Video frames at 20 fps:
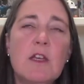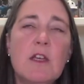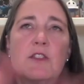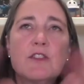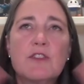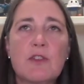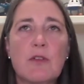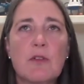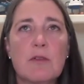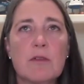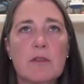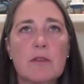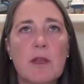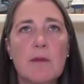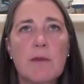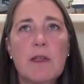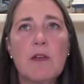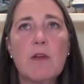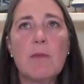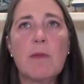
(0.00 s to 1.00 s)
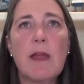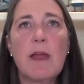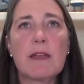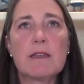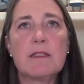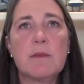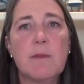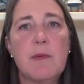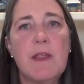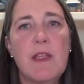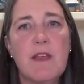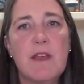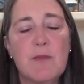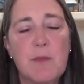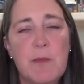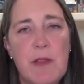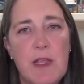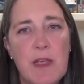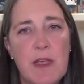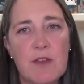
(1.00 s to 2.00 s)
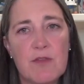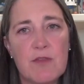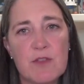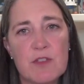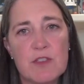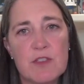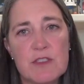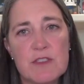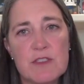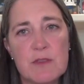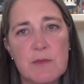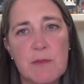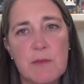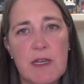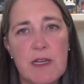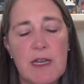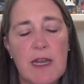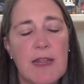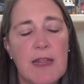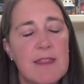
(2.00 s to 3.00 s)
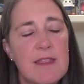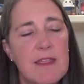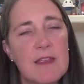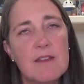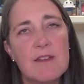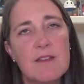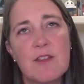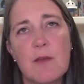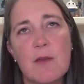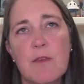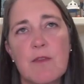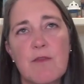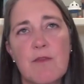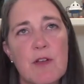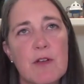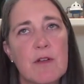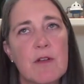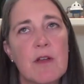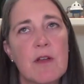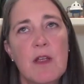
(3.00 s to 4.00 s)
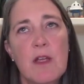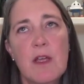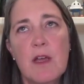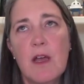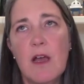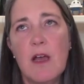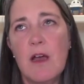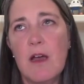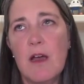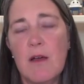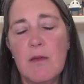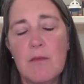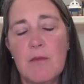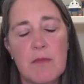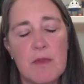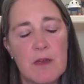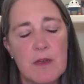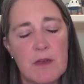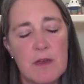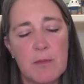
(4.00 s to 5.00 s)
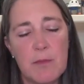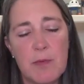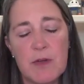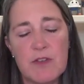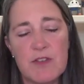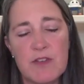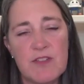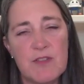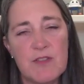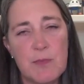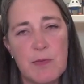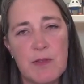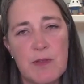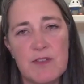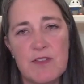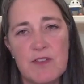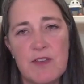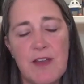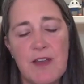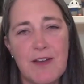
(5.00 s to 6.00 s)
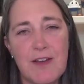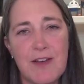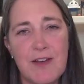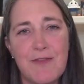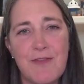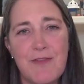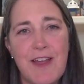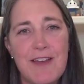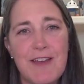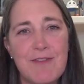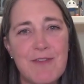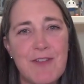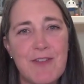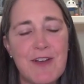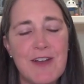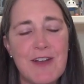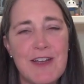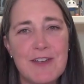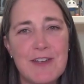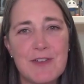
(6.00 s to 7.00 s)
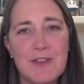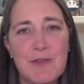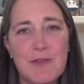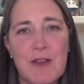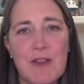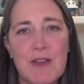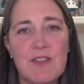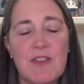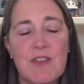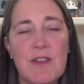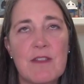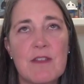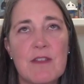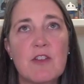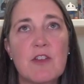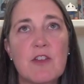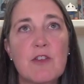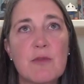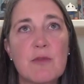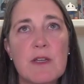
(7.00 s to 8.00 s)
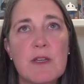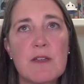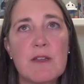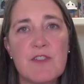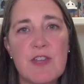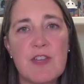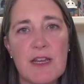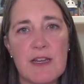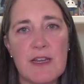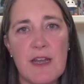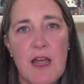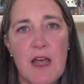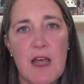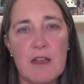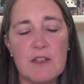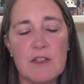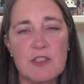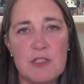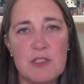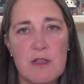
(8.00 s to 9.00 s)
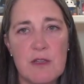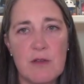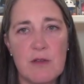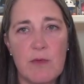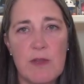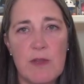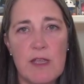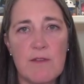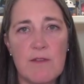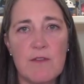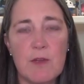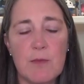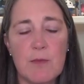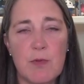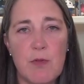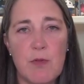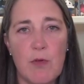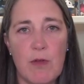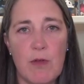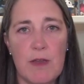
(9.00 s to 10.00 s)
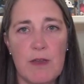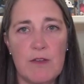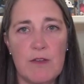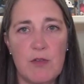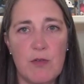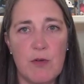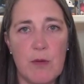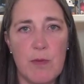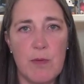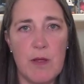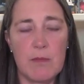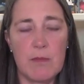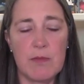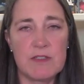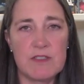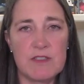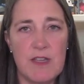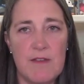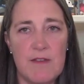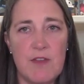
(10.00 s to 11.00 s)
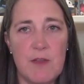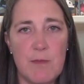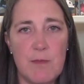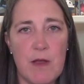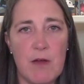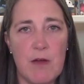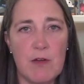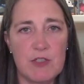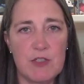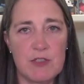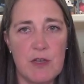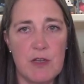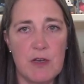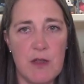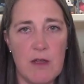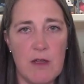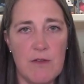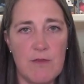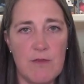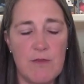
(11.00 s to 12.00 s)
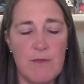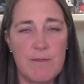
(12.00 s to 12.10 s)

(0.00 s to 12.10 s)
So let me go back to PSPS for just a minute. And I think some of your participants today are going to find very interesting the degree of technology that we have deployed to our public safety power shutoff.